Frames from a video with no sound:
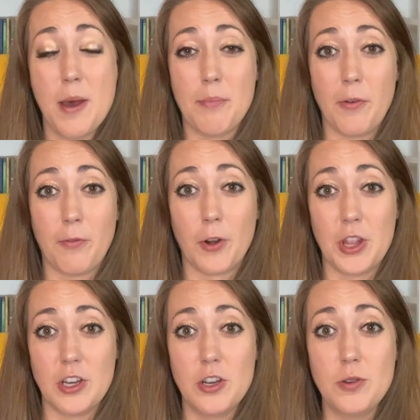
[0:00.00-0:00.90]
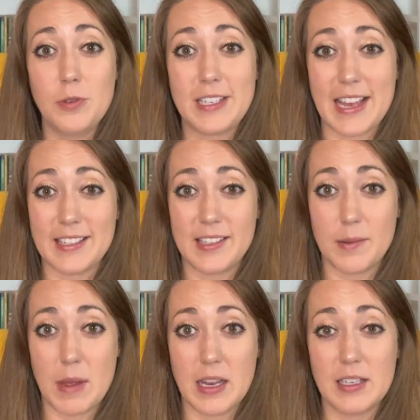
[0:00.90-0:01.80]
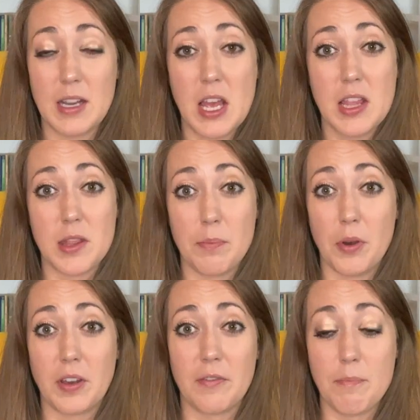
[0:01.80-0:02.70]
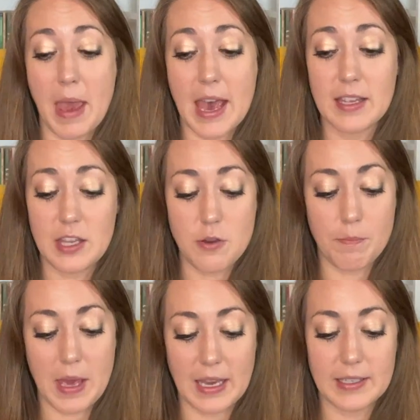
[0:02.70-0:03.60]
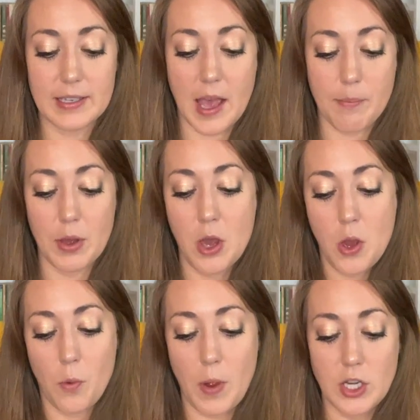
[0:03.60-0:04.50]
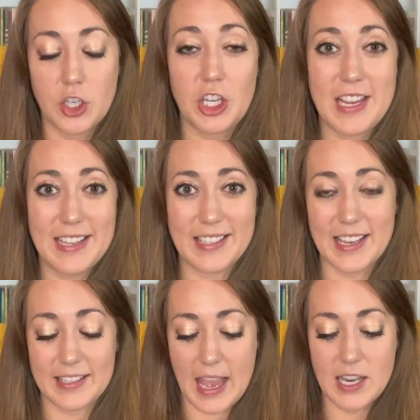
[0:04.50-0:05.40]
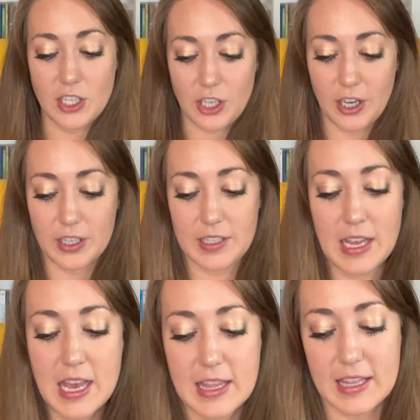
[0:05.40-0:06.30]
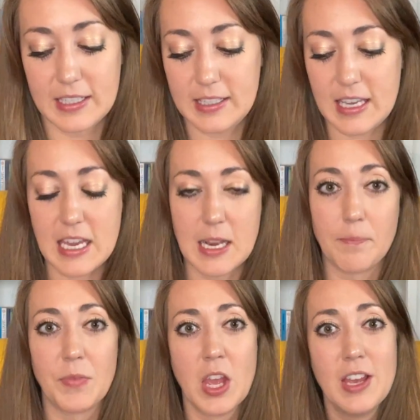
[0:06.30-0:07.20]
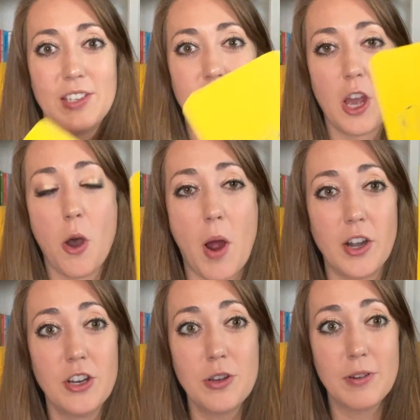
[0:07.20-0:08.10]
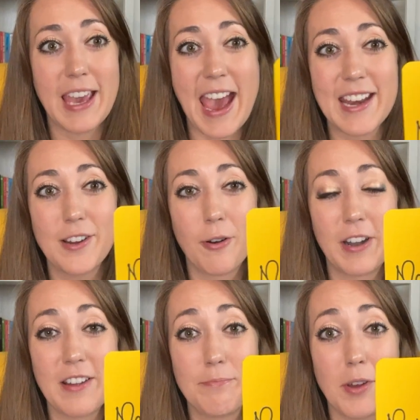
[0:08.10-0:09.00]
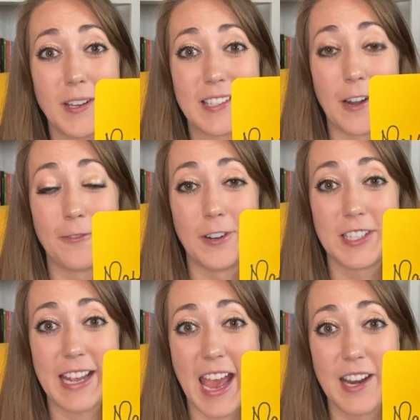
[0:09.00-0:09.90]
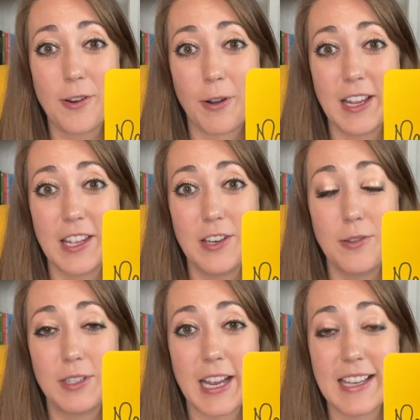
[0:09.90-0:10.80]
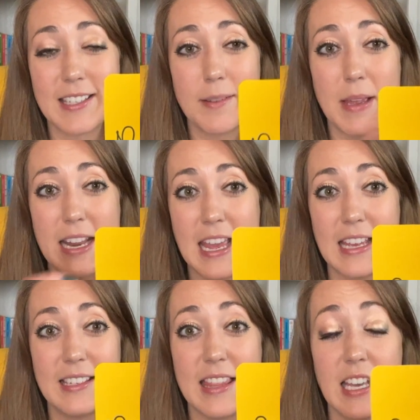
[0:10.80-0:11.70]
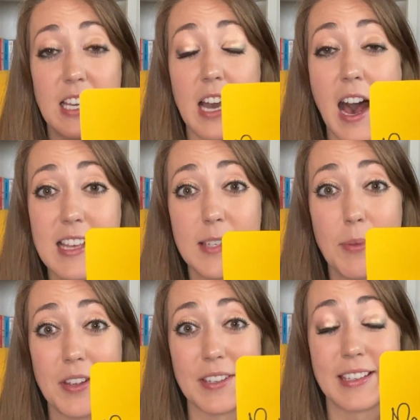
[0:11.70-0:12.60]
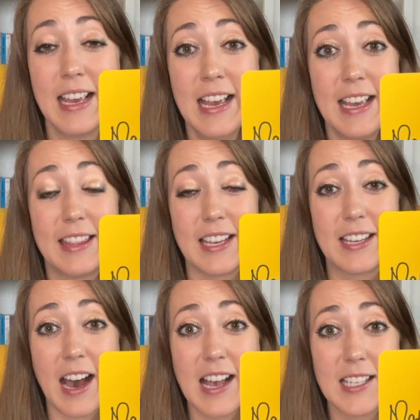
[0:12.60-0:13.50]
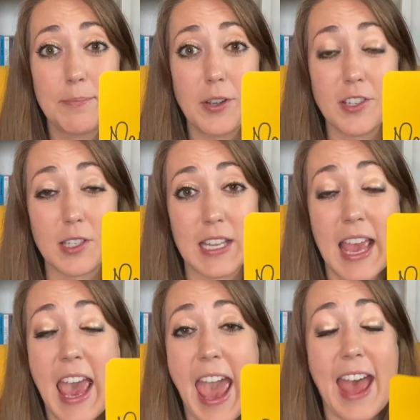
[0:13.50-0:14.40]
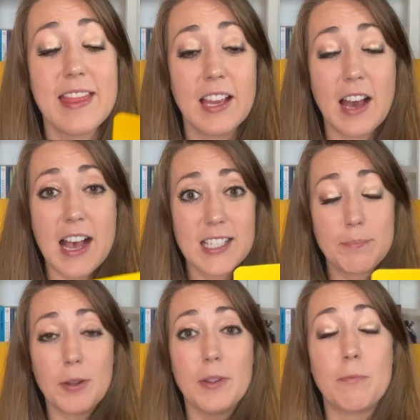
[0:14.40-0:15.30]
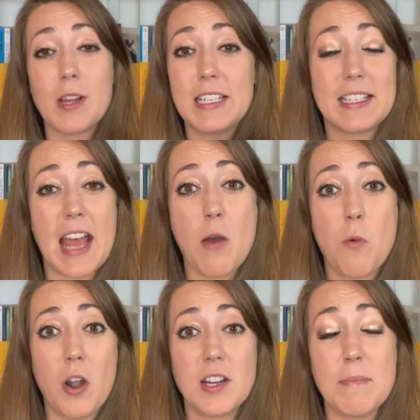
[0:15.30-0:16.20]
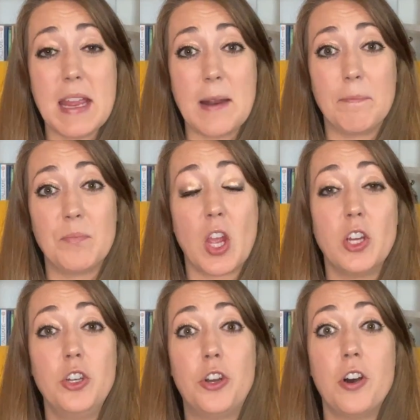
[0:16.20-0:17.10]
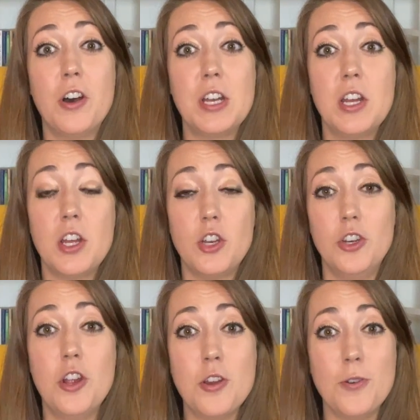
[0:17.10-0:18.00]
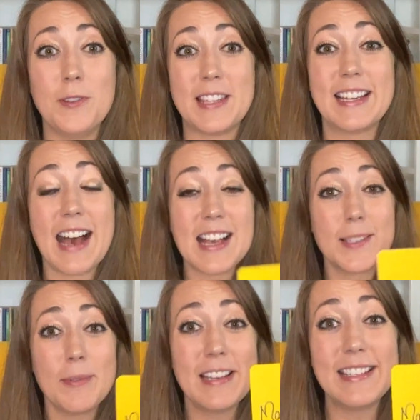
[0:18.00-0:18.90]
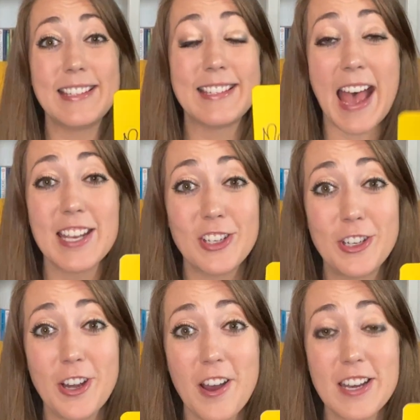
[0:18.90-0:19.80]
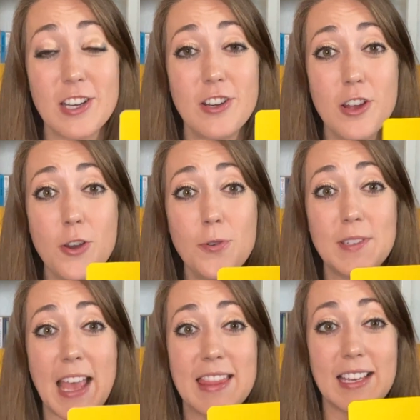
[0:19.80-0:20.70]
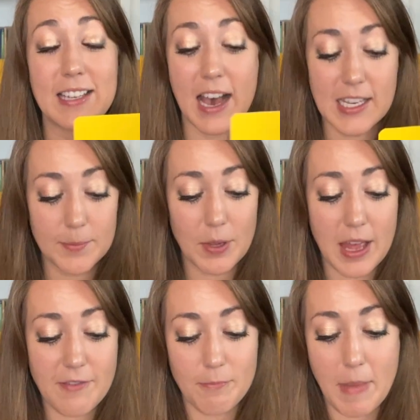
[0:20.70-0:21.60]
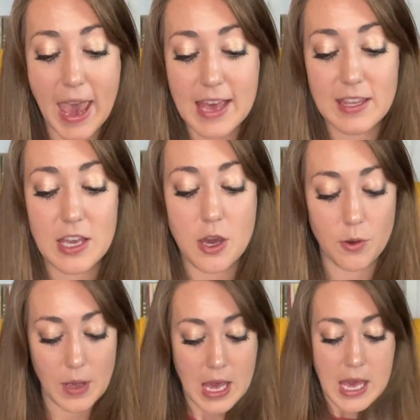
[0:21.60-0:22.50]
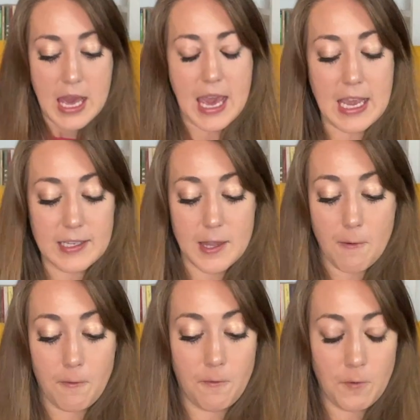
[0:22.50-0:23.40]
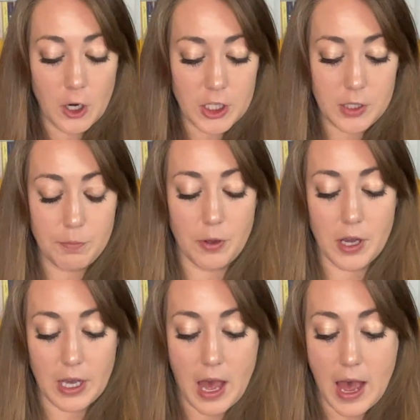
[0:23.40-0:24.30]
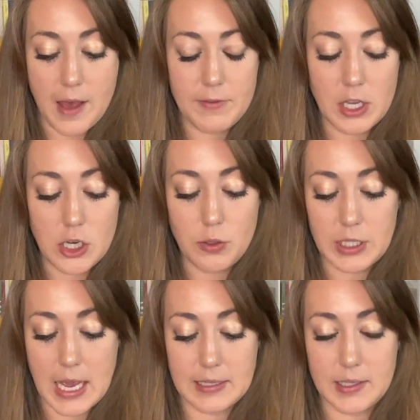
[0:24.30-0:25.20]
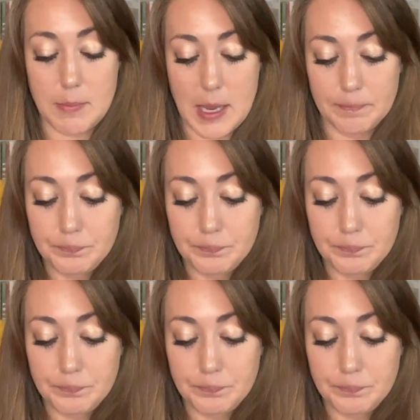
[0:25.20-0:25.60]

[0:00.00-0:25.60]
before the New Testament. The book of Matthew picks up when Jesus enters the scene. So our new category of books, our first category in the New Testament is the Gospels. The Gospels. And the Gospel, what does that word mean? Good news. The Gospel is such good news. And the Gospel of Matthew is the first book of the New Testament.